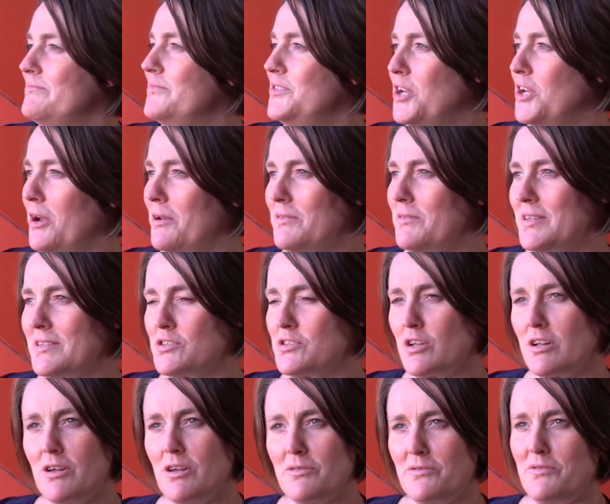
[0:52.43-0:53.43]
You know, there's
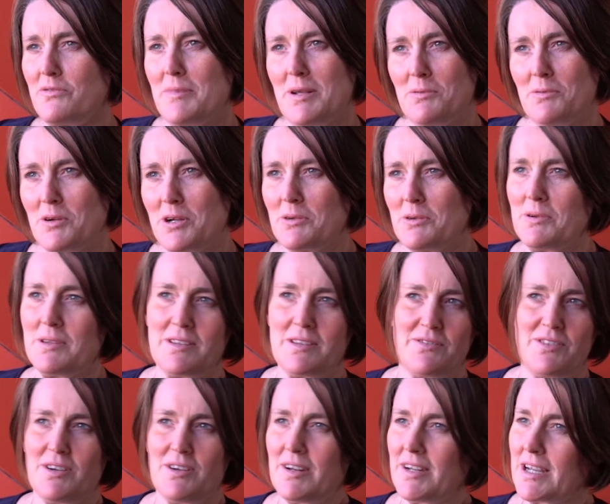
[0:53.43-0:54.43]
not a lot for me to work with
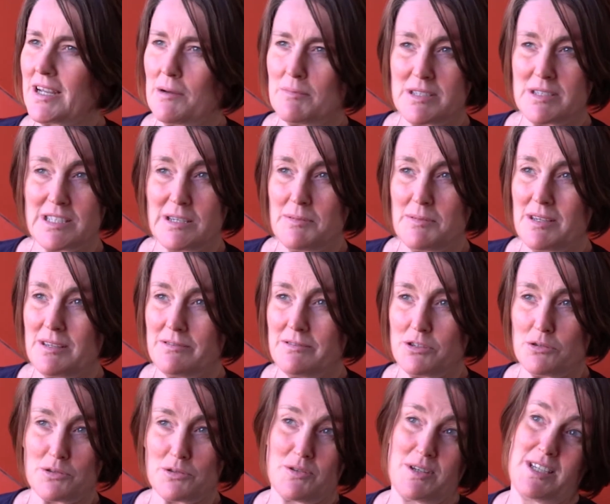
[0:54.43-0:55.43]
if you only come and see me
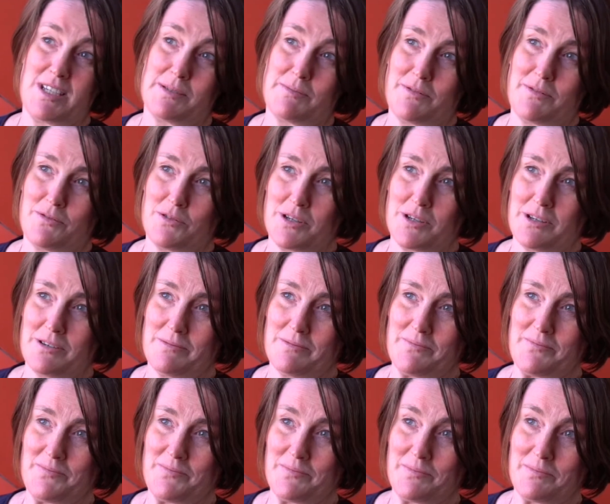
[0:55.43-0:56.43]
2 or 3 years before you
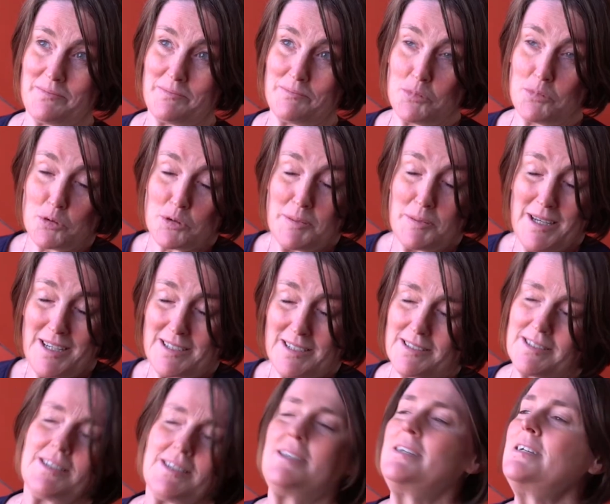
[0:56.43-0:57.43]
pull the pin.
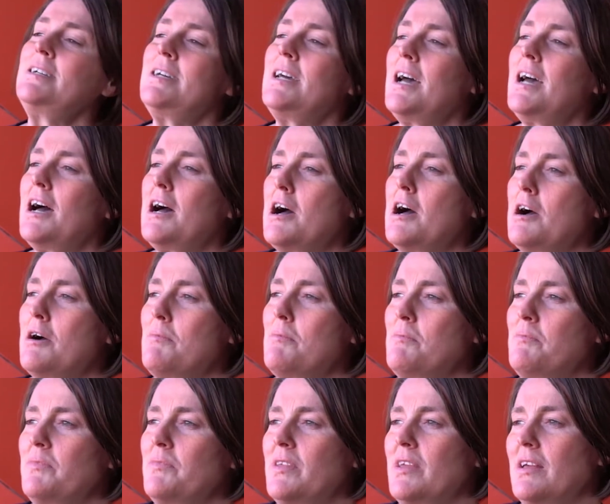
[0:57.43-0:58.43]

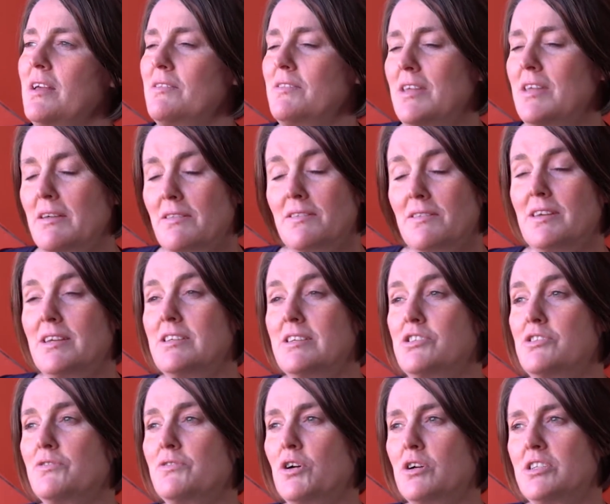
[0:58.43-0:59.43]
The other thing
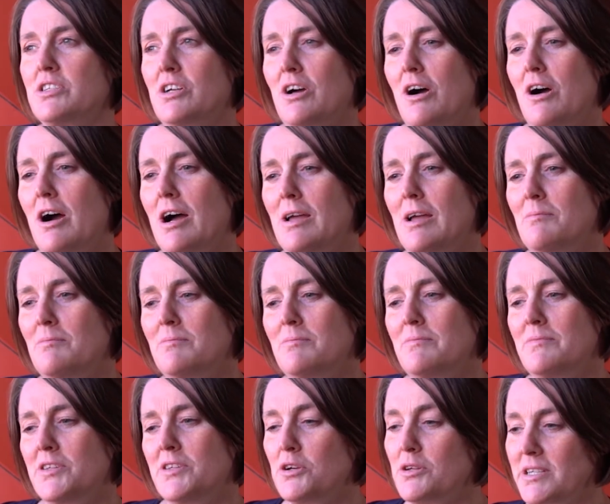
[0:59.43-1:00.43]
is, you've got time.
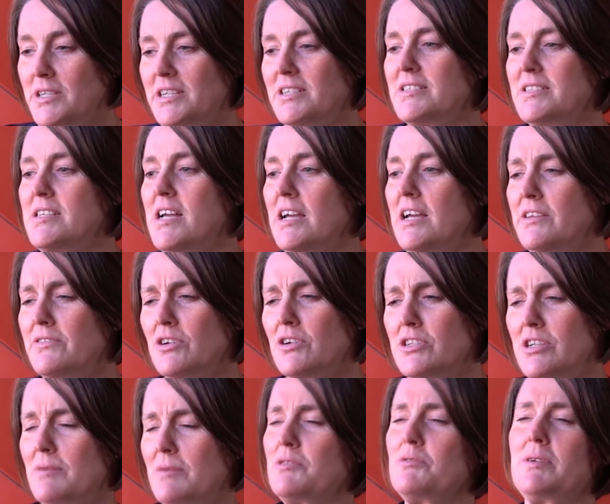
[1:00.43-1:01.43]
The earlier you start, you've got
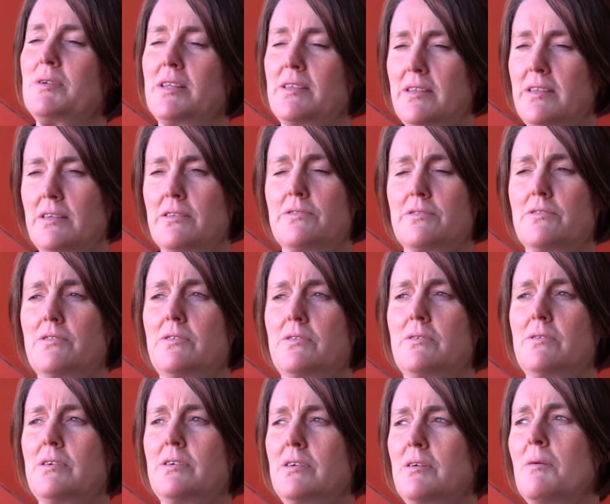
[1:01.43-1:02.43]
time to really think
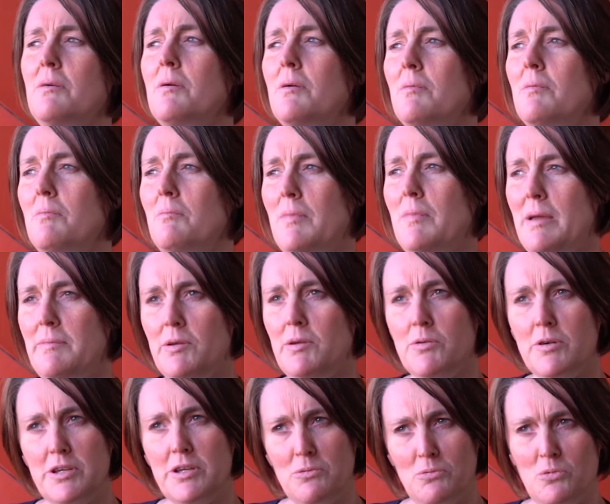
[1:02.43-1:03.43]
through maybe
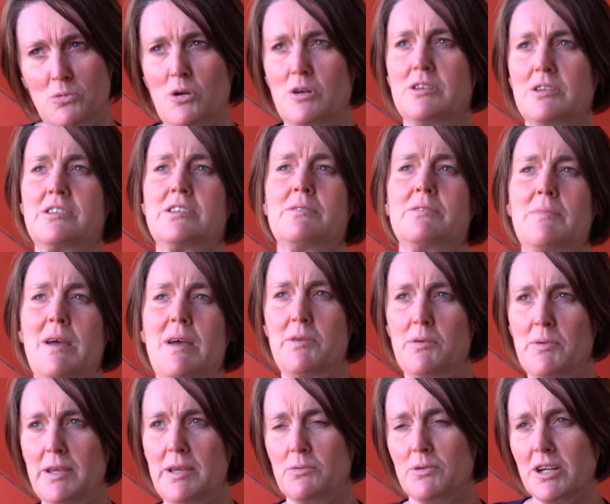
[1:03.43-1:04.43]
what you want and
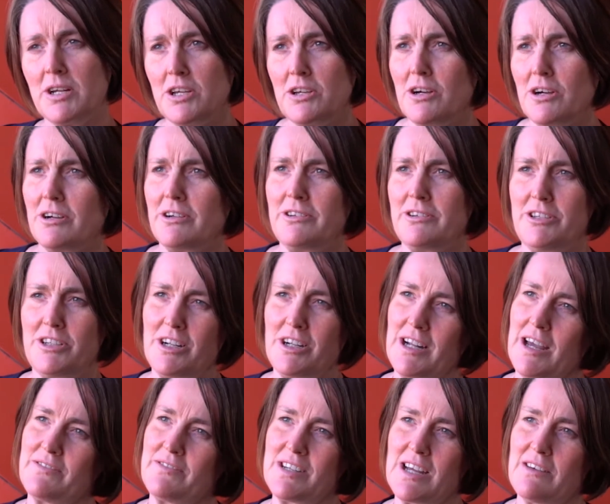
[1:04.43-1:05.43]
where you want to go. You don't
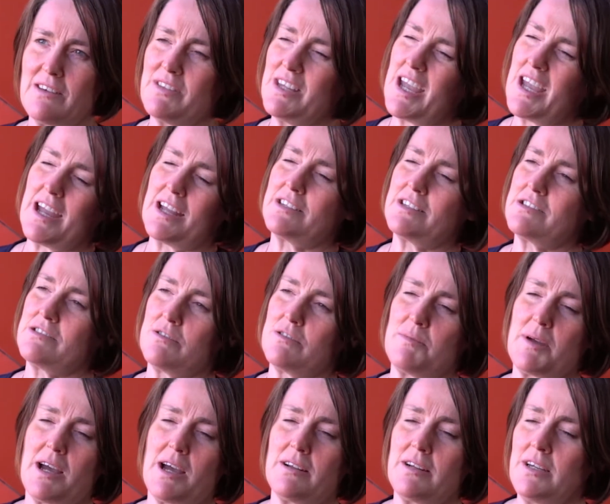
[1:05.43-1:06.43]
have to have the answer
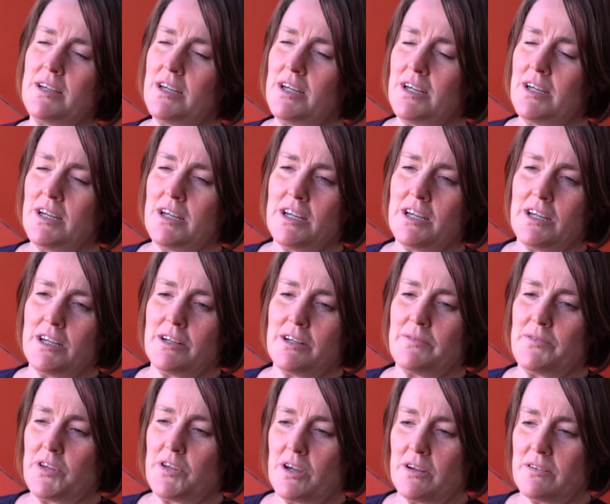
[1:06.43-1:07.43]
about,
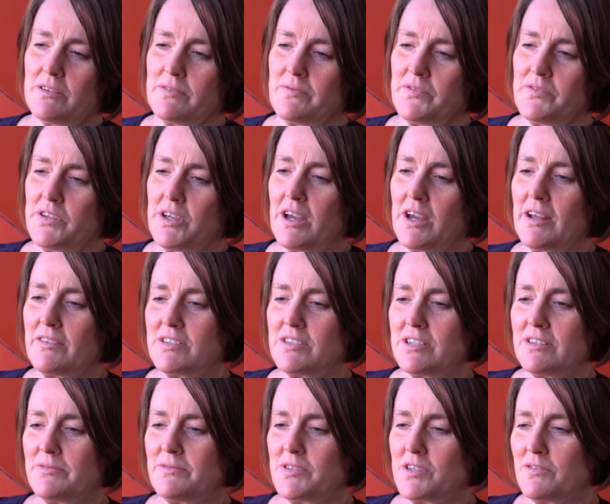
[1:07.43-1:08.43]
you know, you have
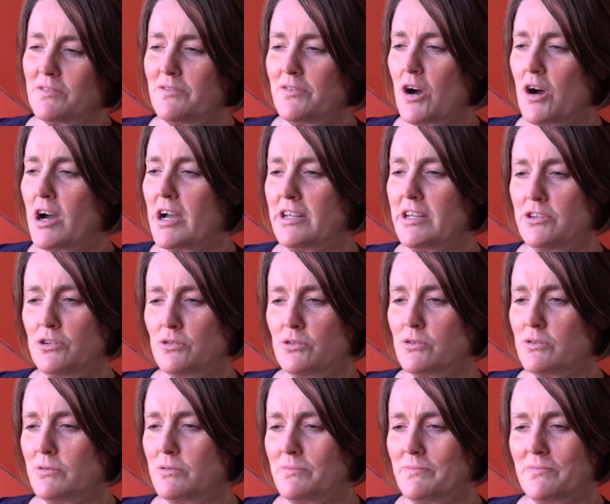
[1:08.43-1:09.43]
to define
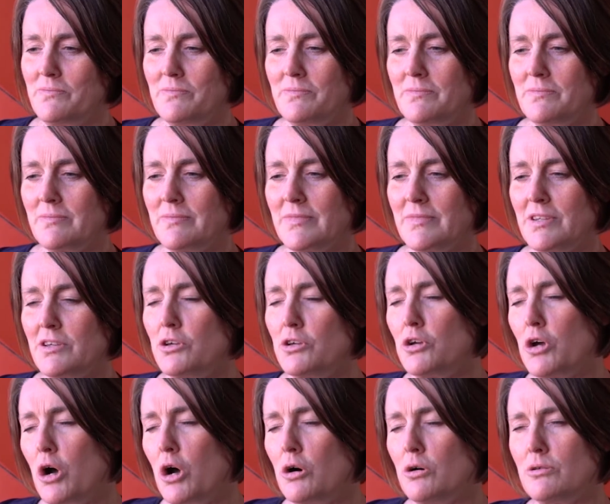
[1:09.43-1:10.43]
your
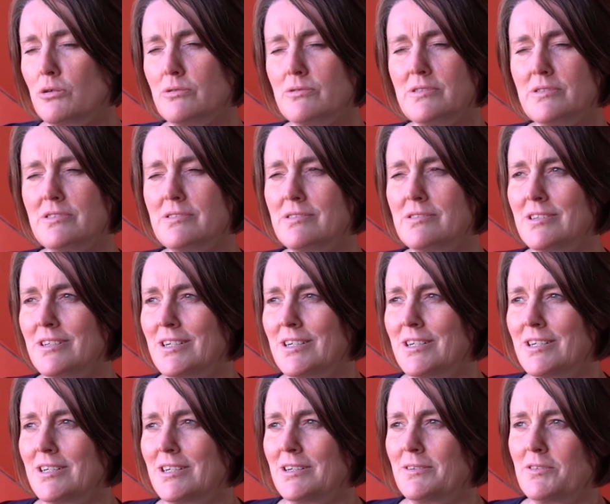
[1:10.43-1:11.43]
goals,
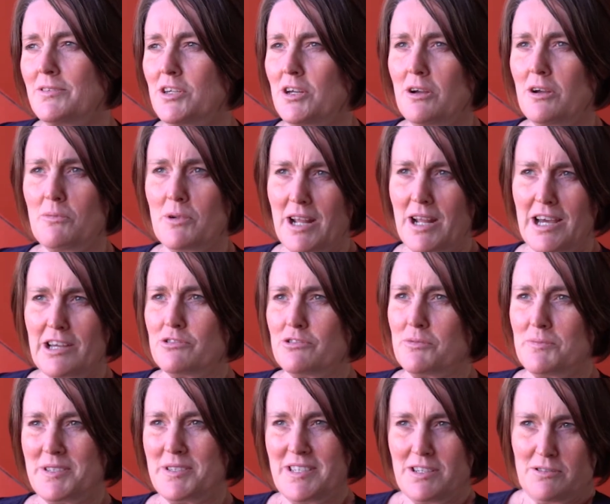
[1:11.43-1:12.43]
you know,
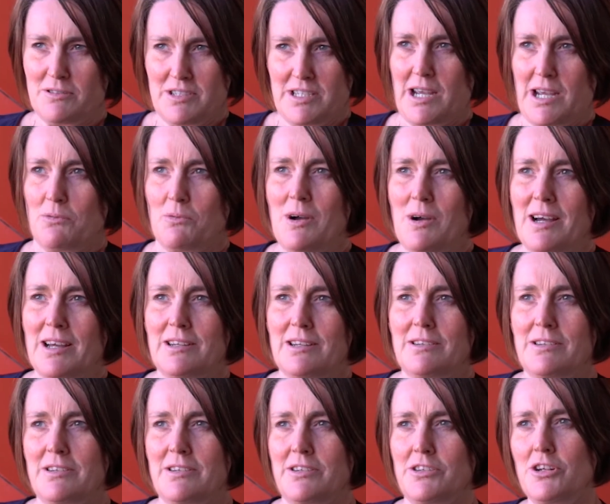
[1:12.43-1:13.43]
100% on day one.